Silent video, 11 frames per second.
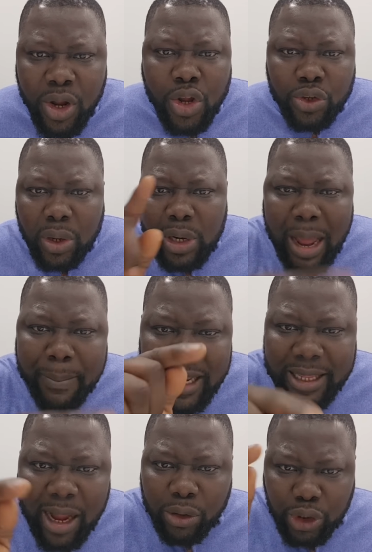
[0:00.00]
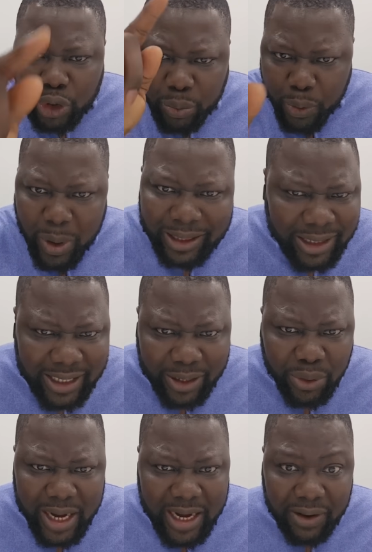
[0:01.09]
So let me tell Tinubu one thing that you
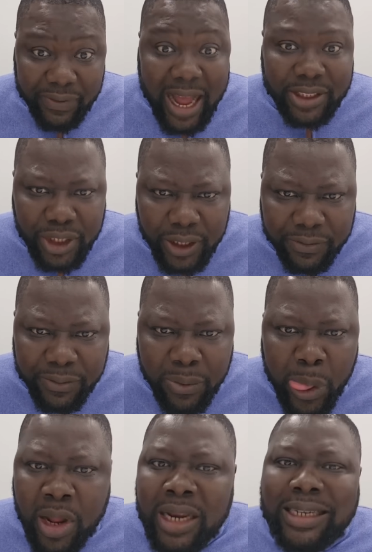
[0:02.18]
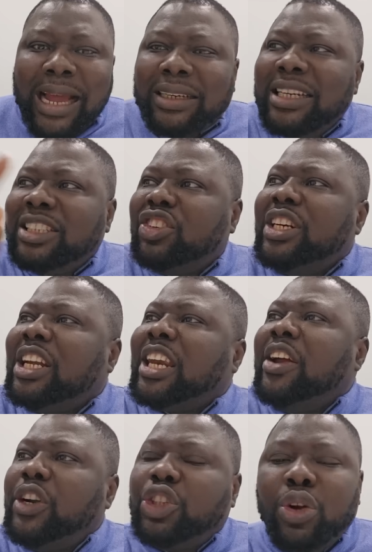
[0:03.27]
can never achieve, that this
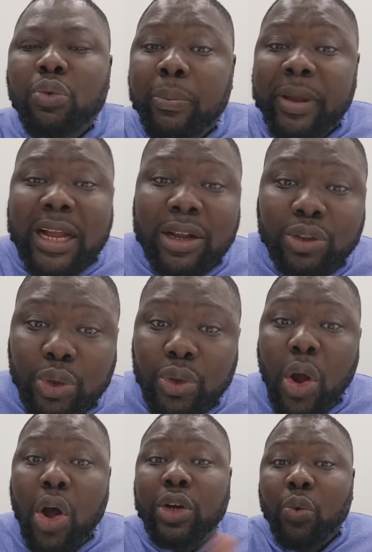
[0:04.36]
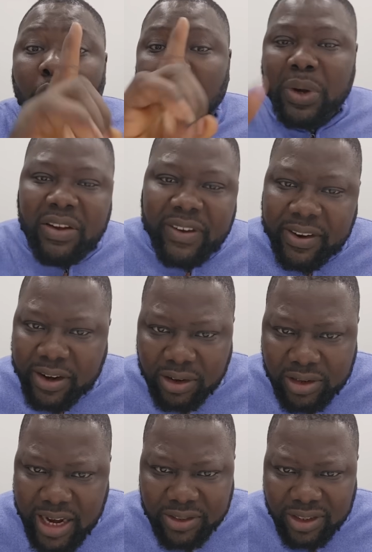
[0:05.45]
redeclaration will be cancelled or the world will never
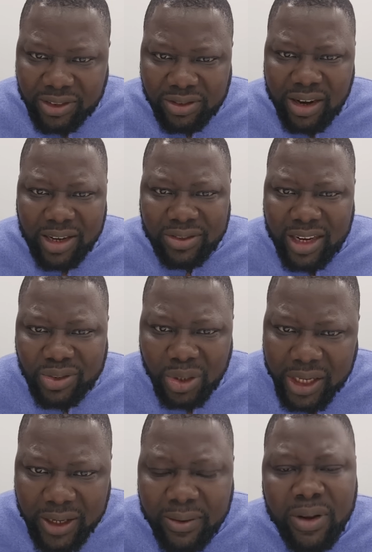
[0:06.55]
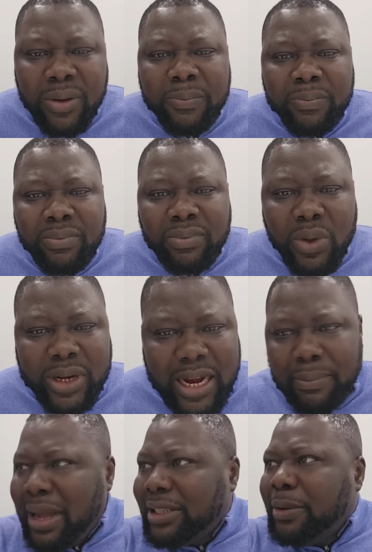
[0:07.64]
recognize us. You are joking. You can
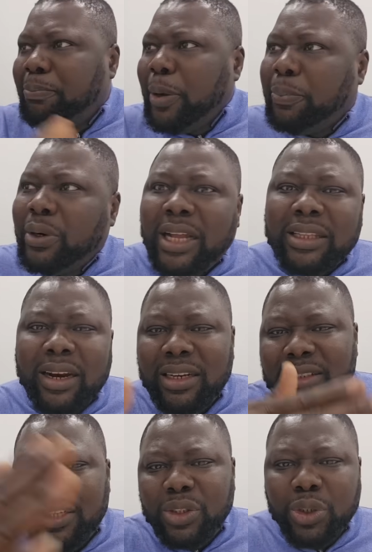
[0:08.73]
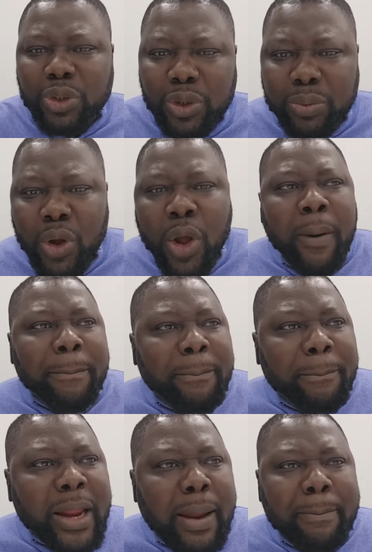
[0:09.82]
imagine people that are listening to Tinubu,
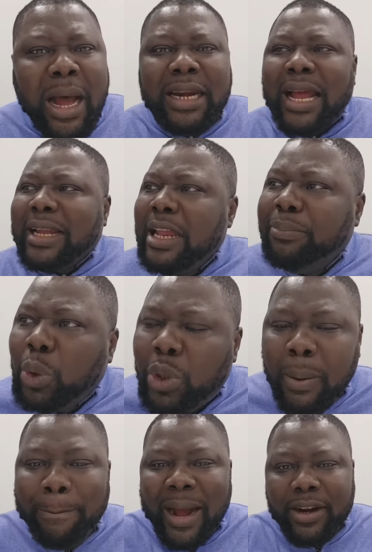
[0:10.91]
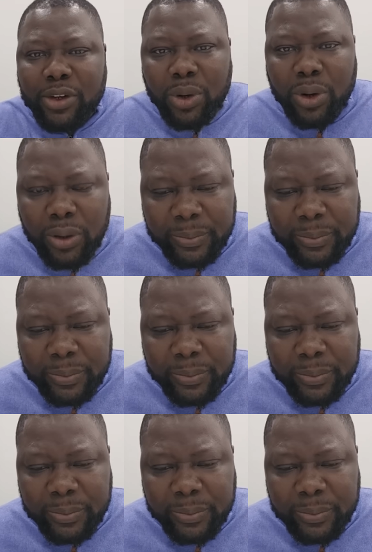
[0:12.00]
a man that came through the back door.